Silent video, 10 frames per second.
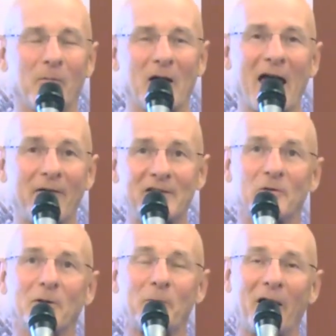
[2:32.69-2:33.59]
having
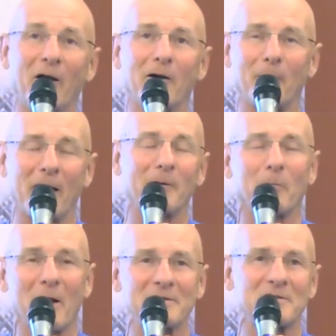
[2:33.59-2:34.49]
to repair a
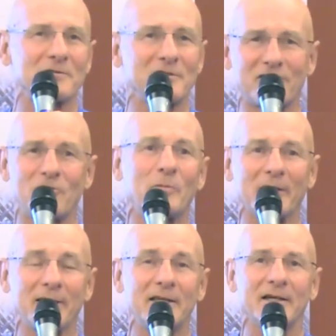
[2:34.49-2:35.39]
microprocessor is a
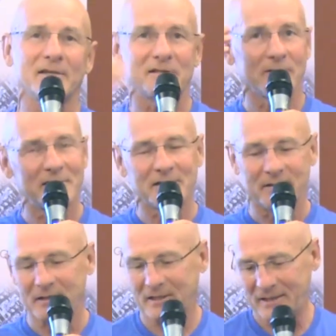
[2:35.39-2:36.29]
stupid idea. So this,
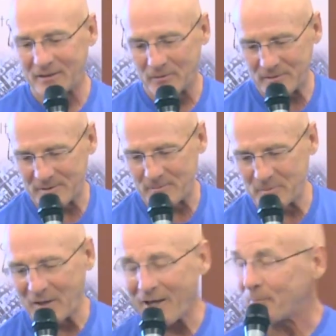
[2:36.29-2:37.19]

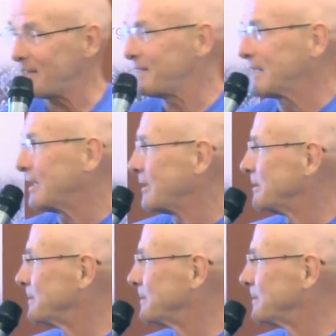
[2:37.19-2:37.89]
got me thinking.